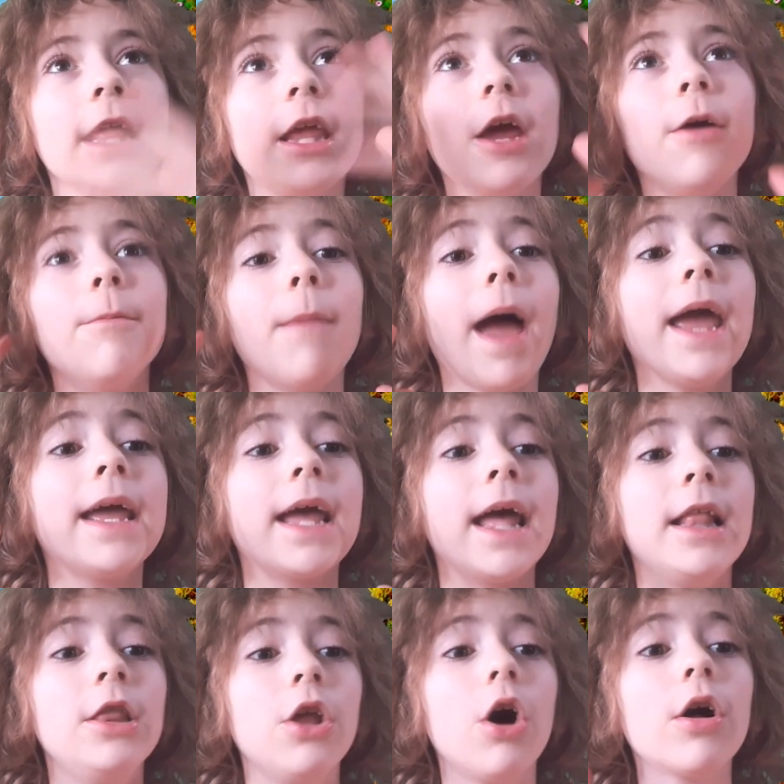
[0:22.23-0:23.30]
to make
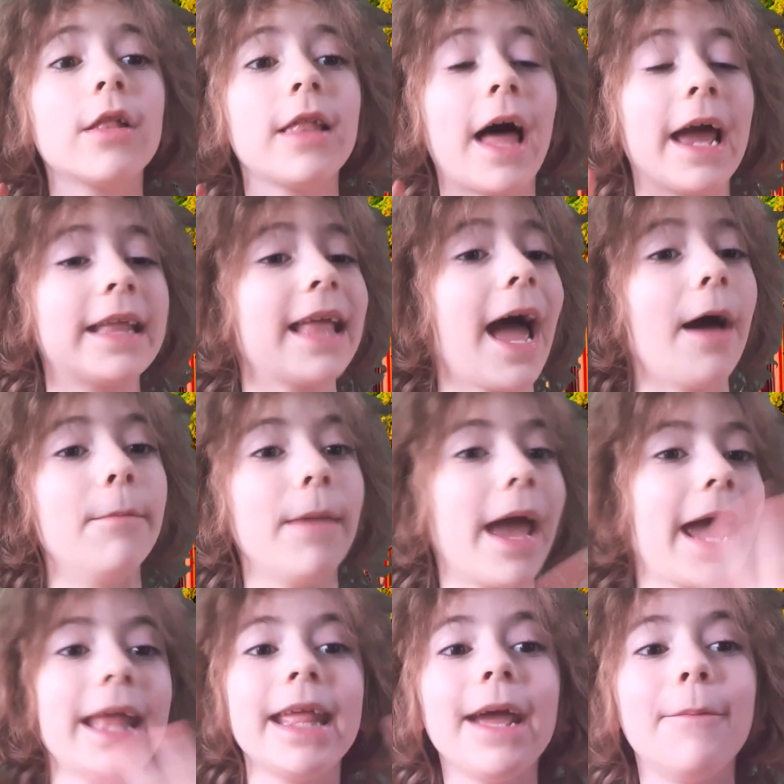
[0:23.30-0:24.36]
it look like I'm
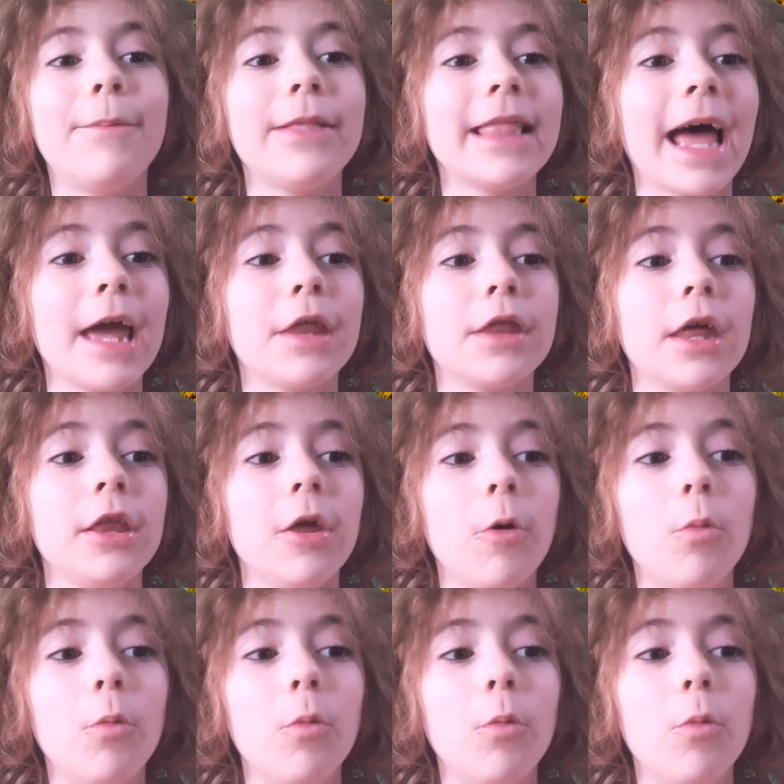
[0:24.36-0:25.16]
any place in the